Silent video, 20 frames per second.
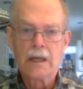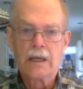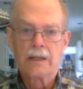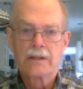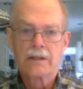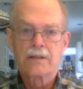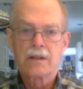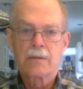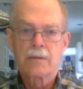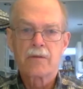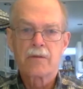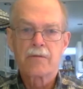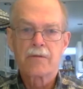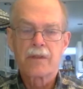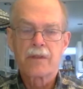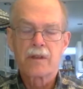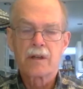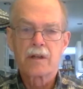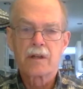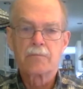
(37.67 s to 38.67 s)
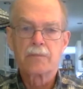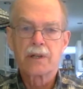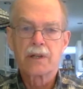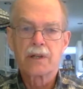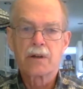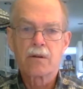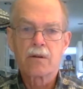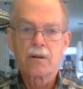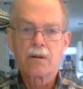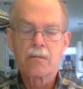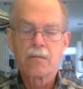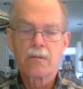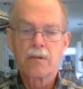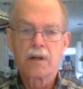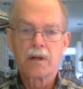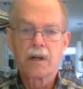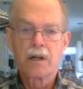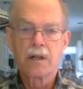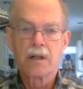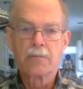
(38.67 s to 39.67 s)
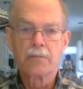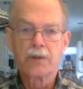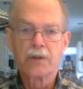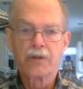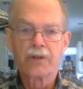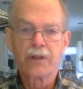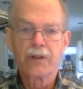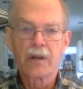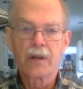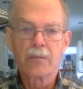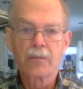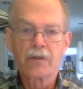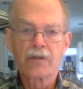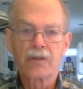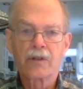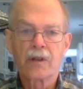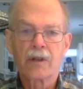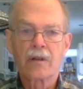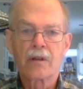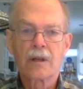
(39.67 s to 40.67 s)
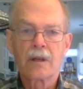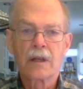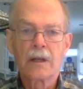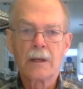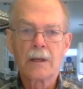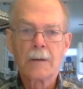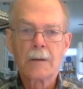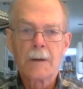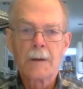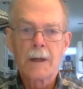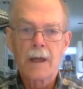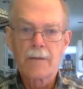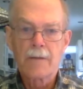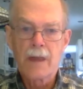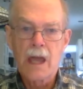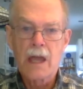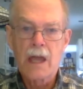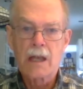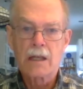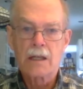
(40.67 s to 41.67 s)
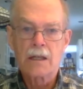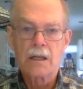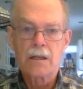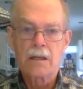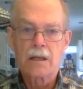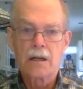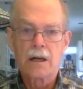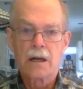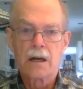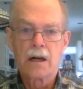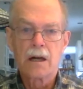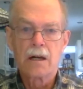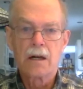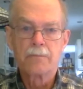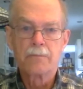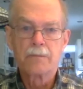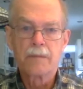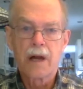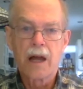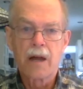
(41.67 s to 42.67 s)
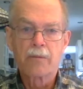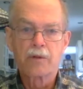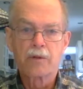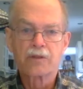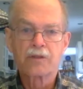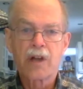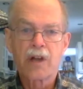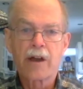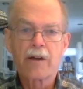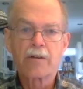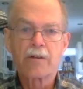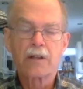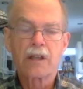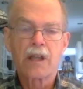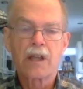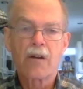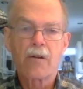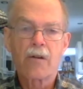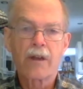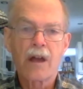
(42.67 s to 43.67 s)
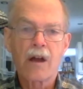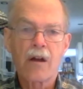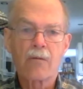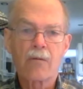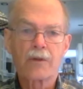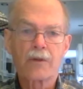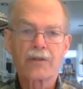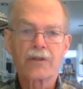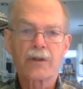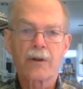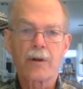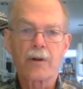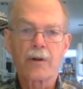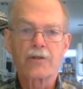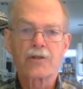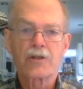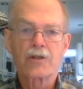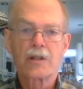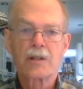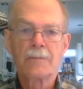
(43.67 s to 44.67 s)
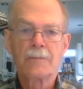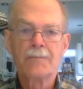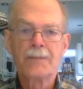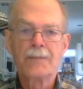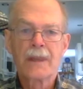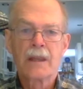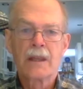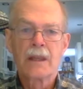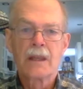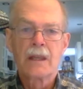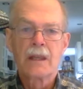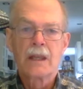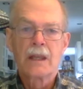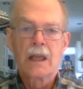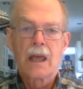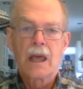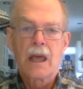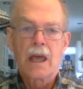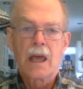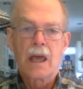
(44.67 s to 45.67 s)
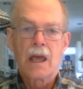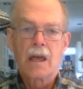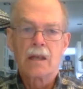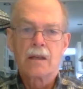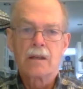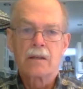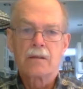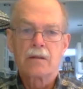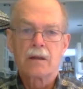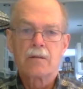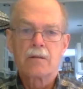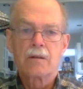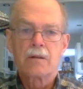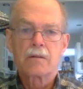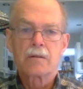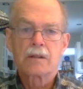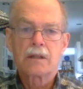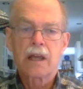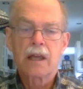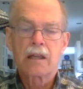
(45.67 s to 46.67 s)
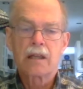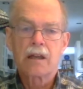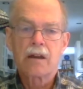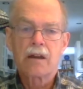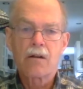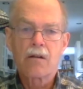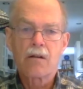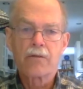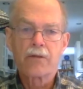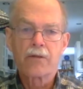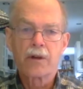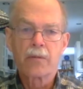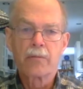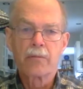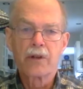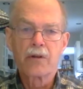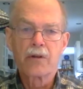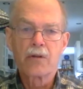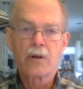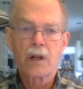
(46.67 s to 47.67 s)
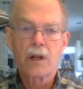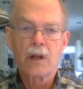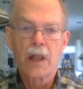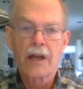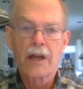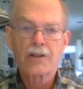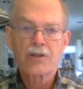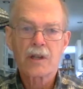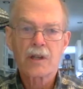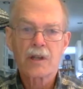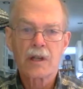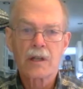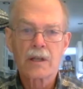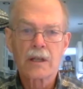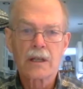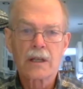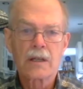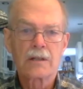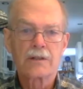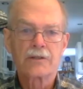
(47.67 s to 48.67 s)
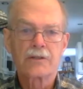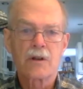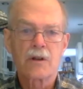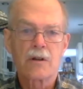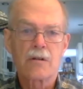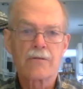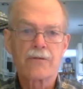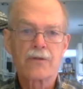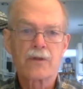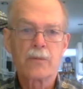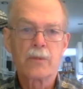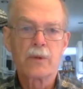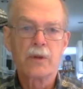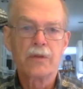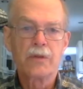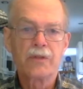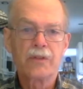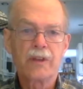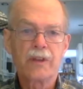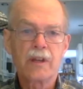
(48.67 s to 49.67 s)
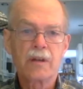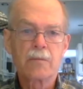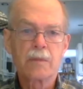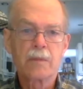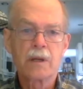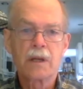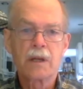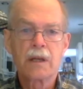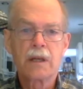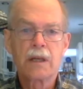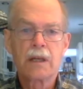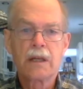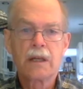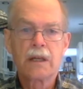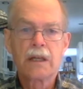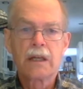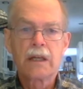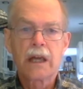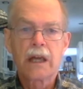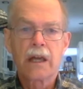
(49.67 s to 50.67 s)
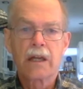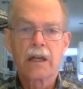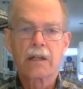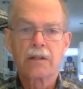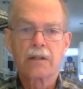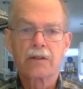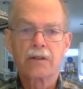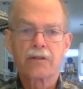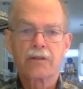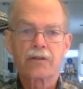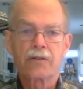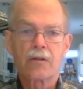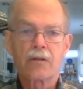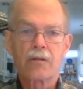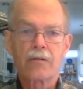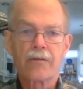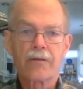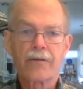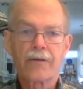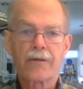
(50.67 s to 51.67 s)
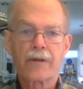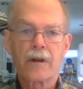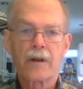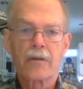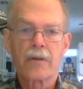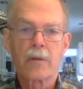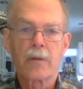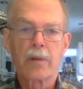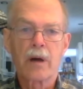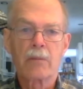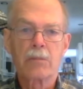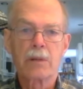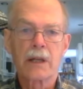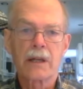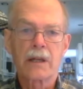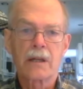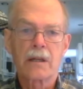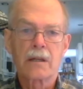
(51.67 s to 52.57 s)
some of the bigger museums, in that I was hired to carry out research and take care of the mineral collection, serve the museum, and serve the public.